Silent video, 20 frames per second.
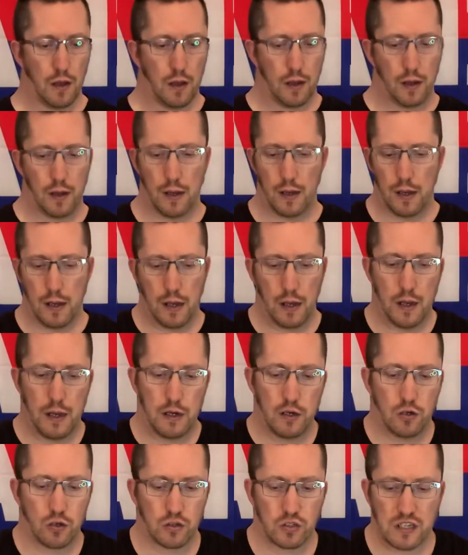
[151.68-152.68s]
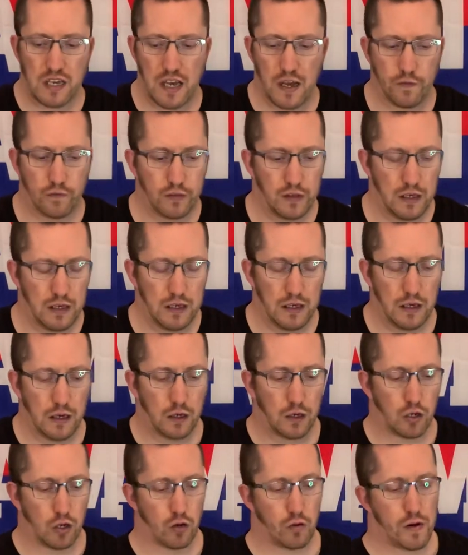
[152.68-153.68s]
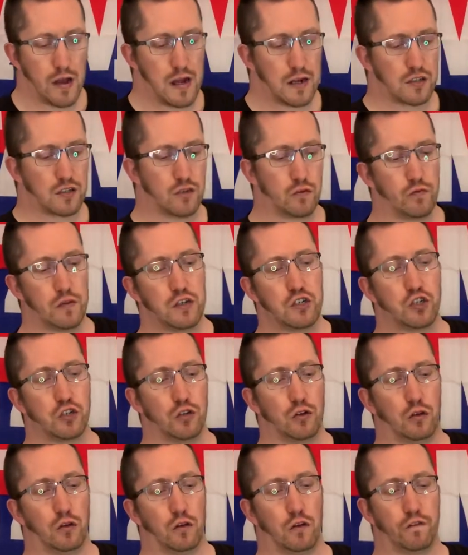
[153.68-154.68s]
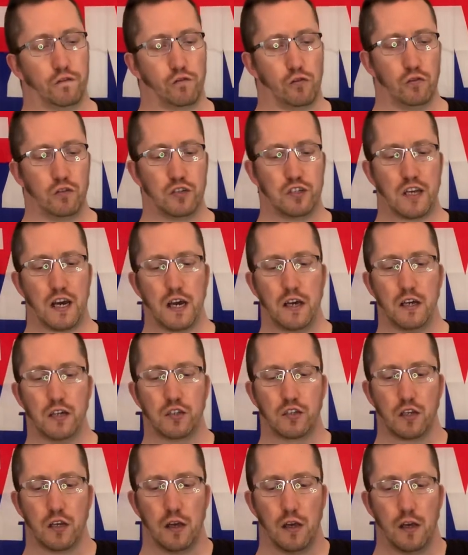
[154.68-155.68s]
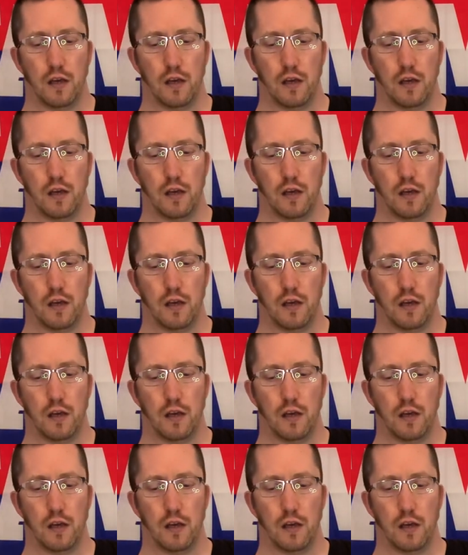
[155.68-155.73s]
It does have the correct original front tyres.